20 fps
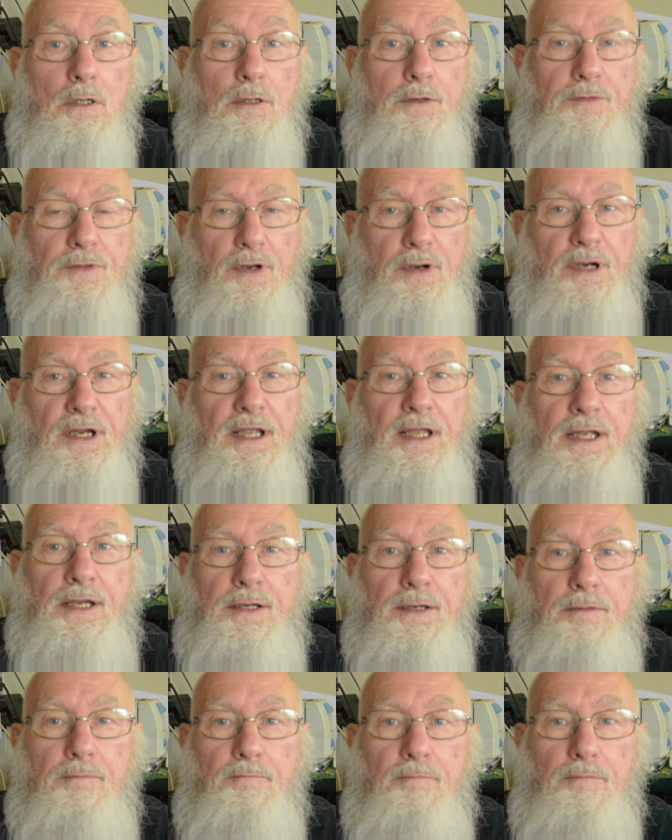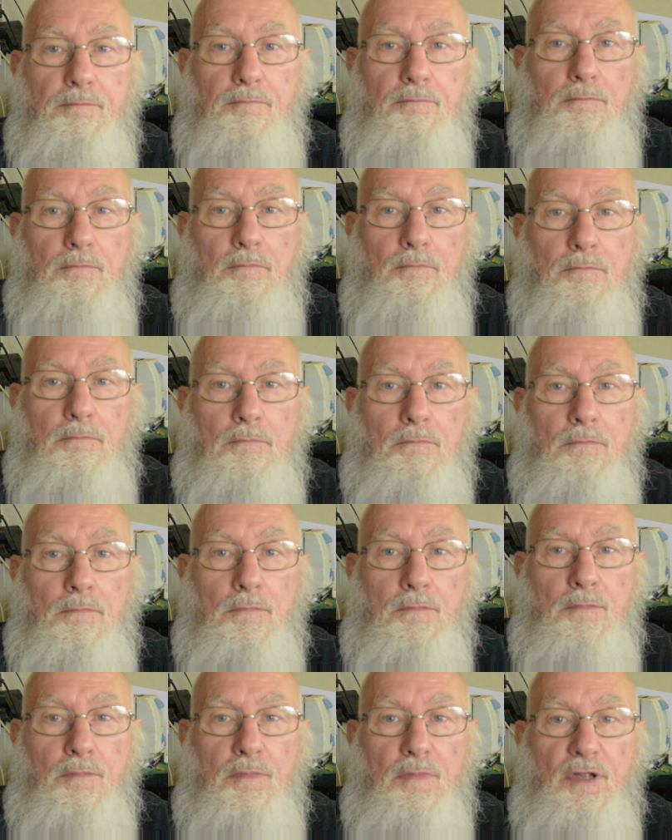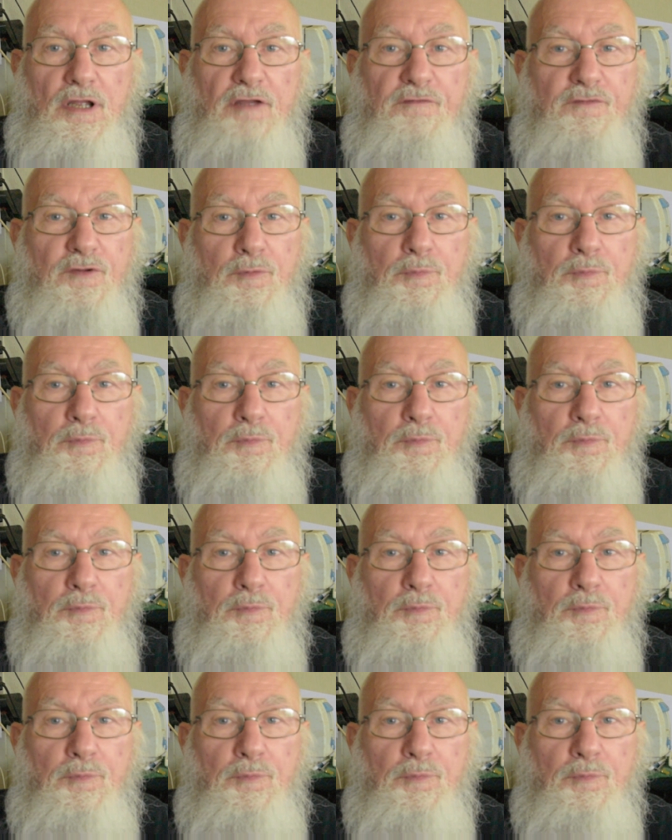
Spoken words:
There again, if